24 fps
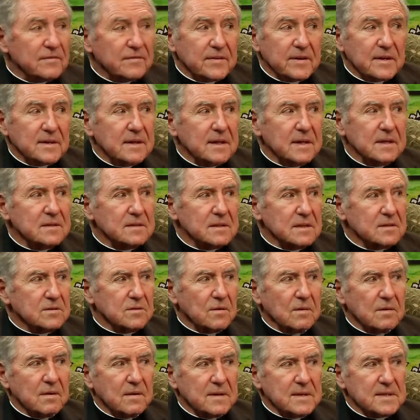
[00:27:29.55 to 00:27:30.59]
funding since
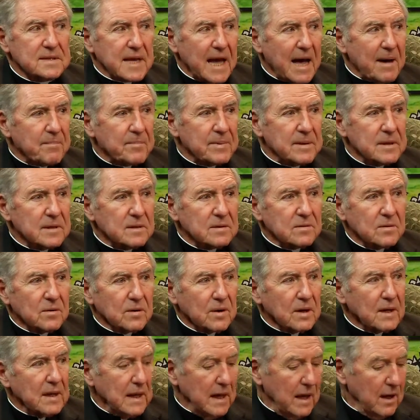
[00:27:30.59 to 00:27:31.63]
all of this happened,
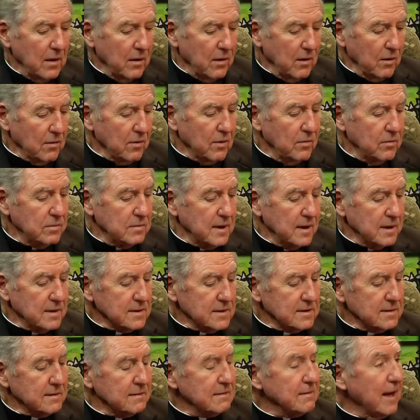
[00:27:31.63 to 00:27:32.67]
or who
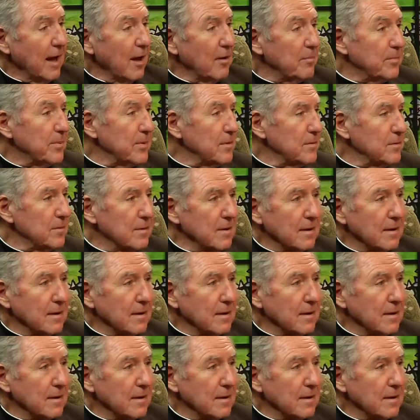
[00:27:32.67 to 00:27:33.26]
does help you,